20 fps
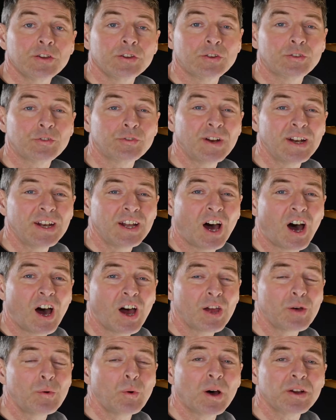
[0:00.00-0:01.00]
So it's a really
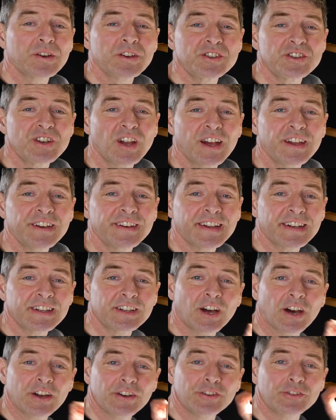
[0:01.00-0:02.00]
high wattage light at
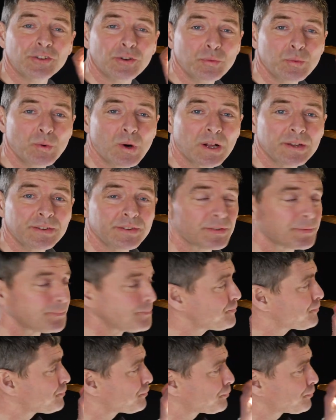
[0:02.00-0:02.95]
900 watts.